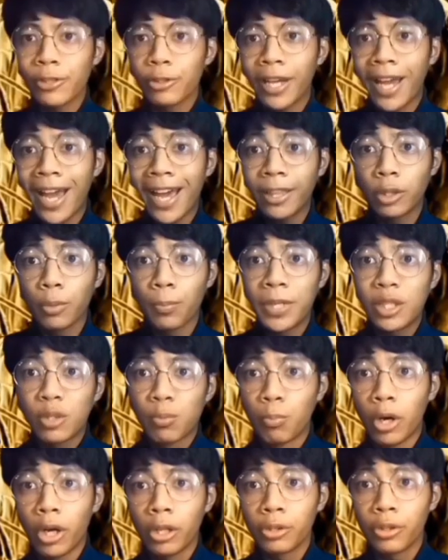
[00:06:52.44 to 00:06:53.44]
had to be
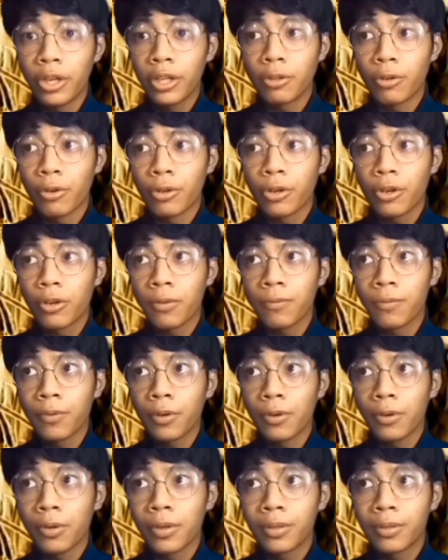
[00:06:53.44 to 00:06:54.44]
smaller in order
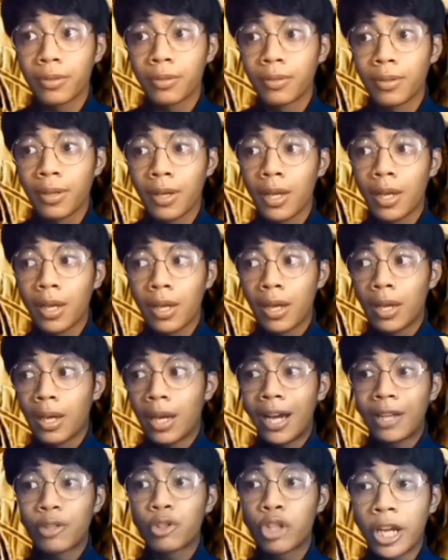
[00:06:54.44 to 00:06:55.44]
for
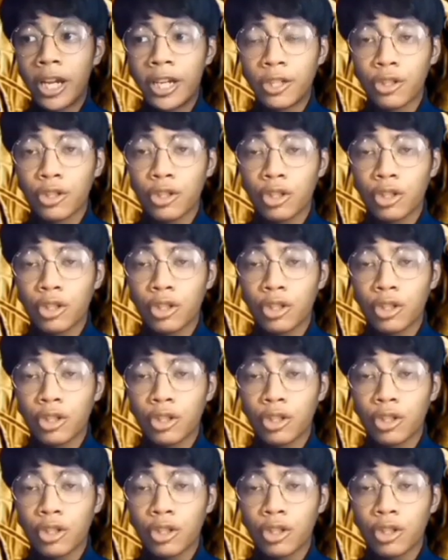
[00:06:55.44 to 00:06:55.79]
a change to